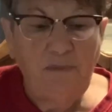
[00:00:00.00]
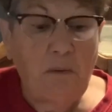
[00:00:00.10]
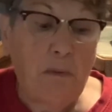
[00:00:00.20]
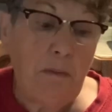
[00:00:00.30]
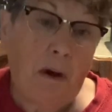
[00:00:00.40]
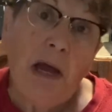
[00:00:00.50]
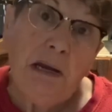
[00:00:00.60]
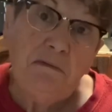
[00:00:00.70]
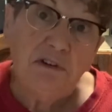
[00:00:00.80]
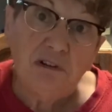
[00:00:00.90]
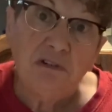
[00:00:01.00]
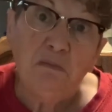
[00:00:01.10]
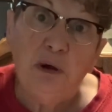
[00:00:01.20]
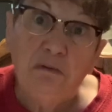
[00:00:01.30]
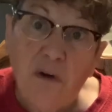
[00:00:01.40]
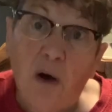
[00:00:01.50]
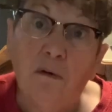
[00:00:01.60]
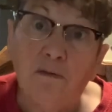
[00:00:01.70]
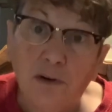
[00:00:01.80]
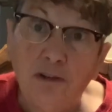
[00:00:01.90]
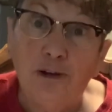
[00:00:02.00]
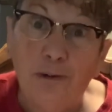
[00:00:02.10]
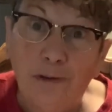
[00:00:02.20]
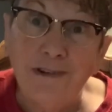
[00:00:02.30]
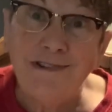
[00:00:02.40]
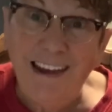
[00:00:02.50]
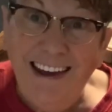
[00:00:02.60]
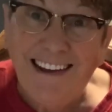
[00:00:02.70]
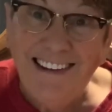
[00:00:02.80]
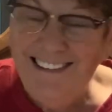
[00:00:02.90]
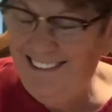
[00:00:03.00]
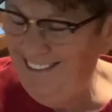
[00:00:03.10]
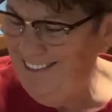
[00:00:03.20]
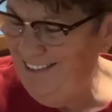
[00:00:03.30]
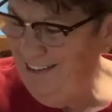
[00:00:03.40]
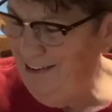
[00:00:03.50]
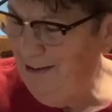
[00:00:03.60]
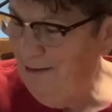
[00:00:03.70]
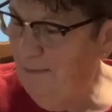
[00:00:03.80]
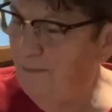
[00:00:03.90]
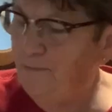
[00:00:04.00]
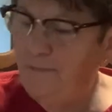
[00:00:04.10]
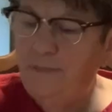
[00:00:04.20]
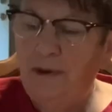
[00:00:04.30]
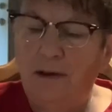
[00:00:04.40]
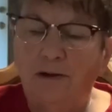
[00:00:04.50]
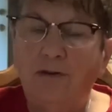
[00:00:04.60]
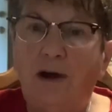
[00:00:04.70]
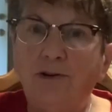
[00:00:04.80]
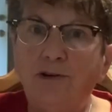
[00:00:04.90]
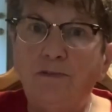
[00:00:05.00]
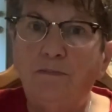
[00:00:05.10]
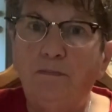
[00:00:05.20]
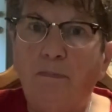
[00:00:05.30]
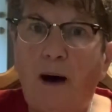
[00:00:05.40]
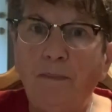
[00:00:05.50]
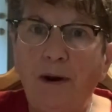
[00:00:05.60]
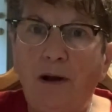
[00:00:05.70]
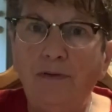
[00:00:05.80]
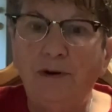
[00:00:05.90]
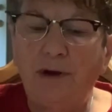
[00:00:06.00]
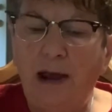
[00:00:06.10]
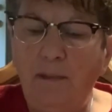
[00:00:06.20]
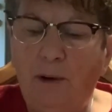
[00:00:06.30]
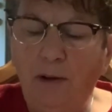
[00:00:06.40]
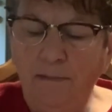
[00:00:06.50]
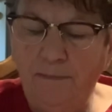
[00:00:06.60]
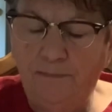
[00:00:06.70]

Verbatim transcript: we might even just move over to the sink. So I just pop it on the table